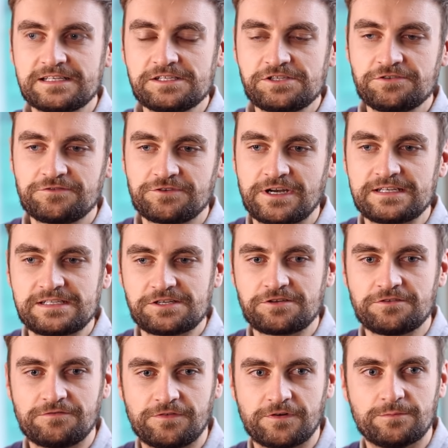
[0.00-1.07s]
since you
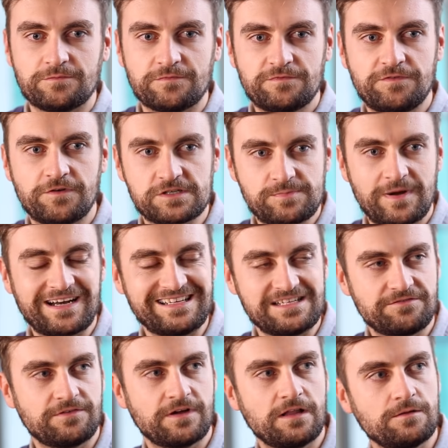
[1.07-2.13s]
transitioned from first party
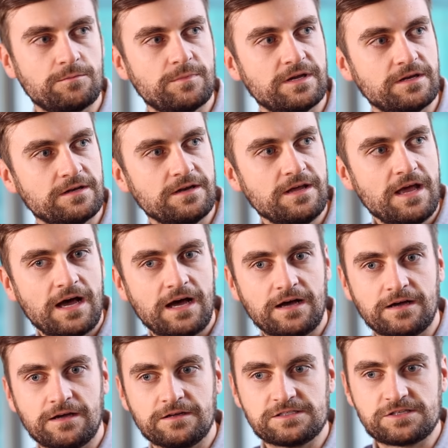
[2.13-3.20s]
development,
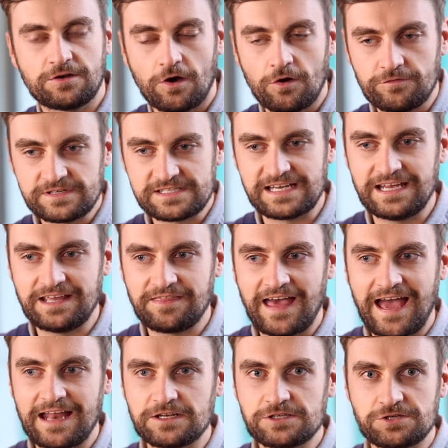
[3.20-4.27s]
uh, sort of overseeing
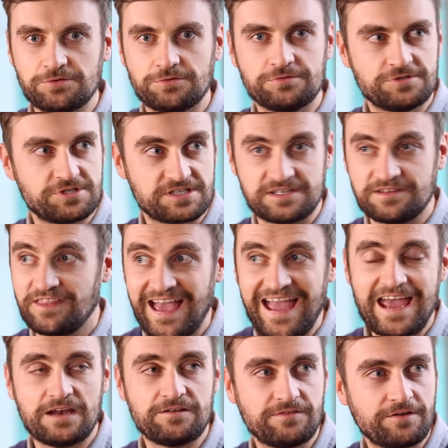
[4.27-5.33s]
that to just the
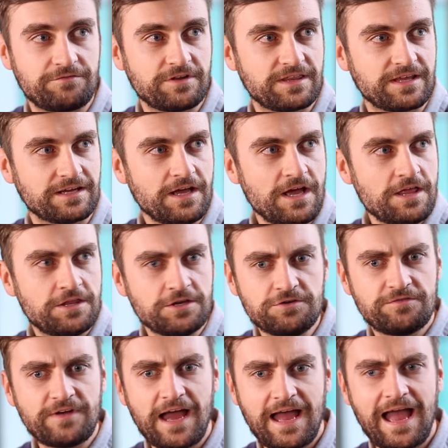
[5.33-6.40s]
head of everything, that you've